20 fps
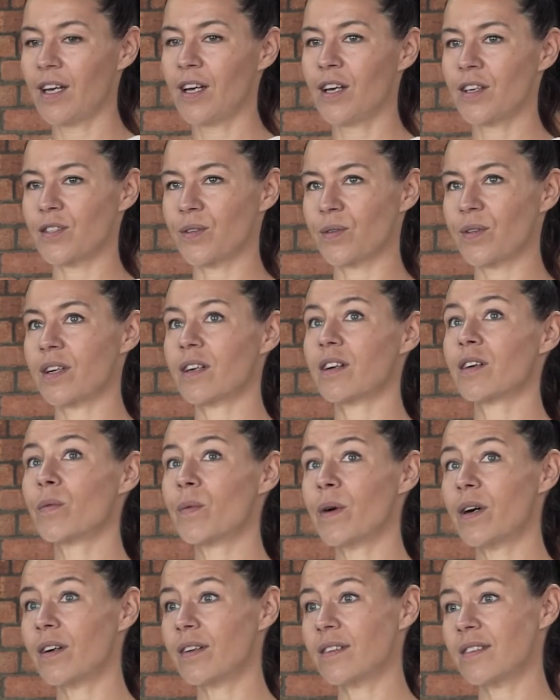So they're
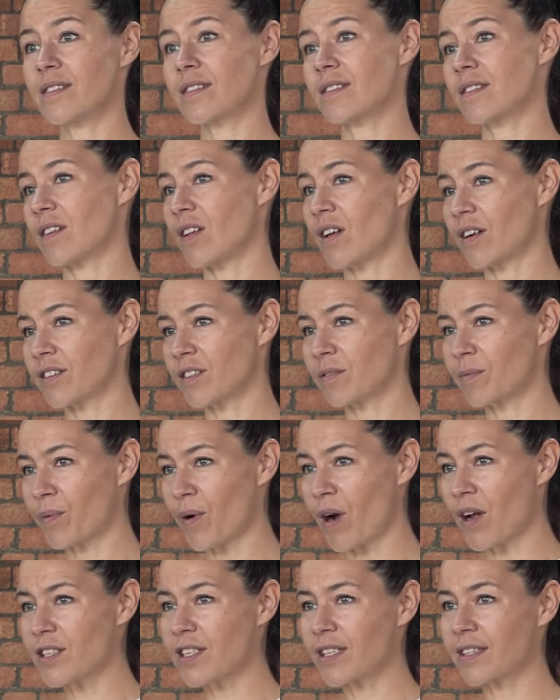aware this is a long-term
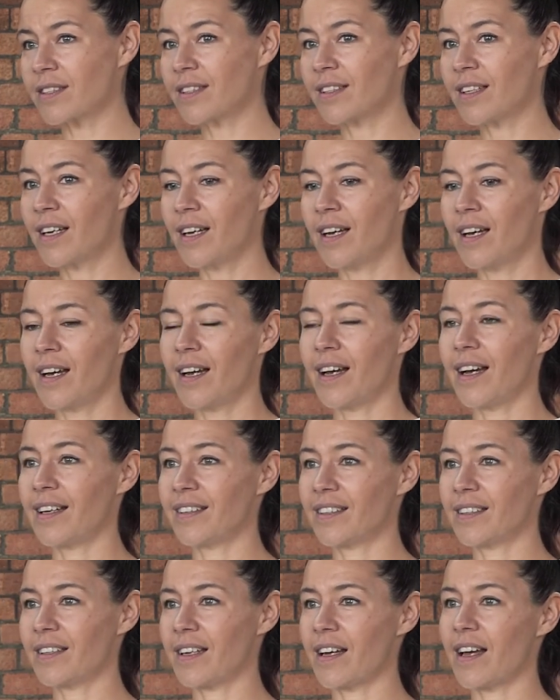project
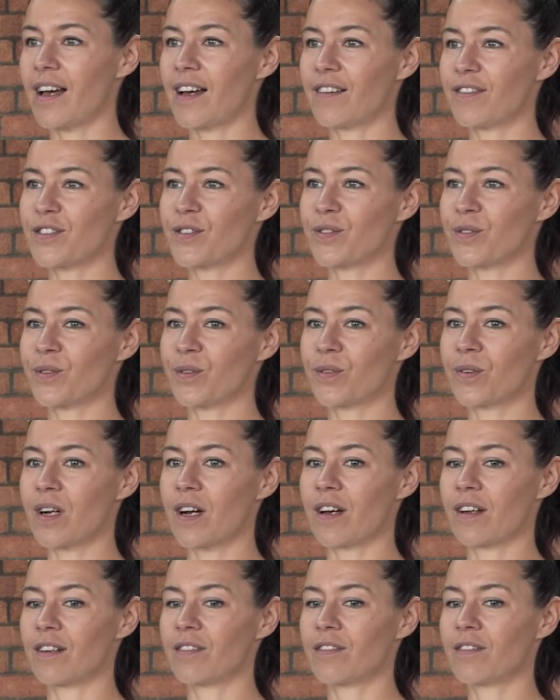and that they have to
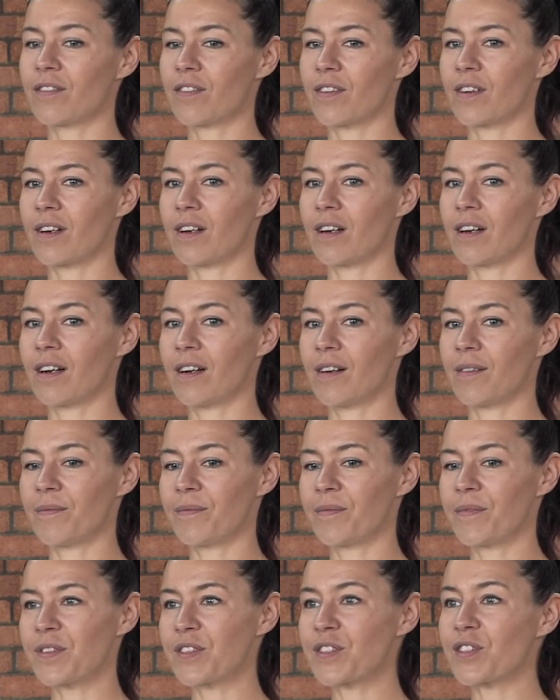kind of
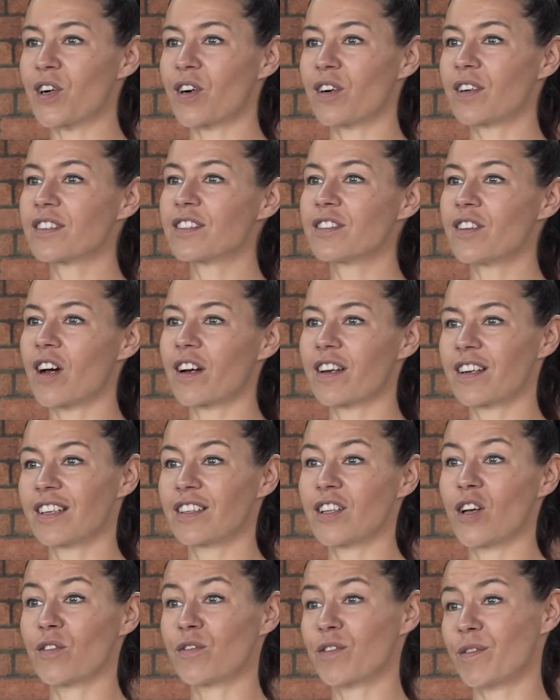start knocking
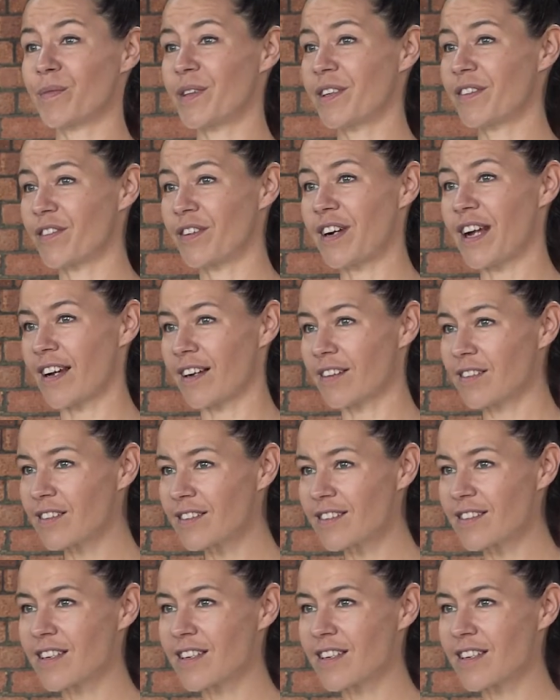it out from different angles.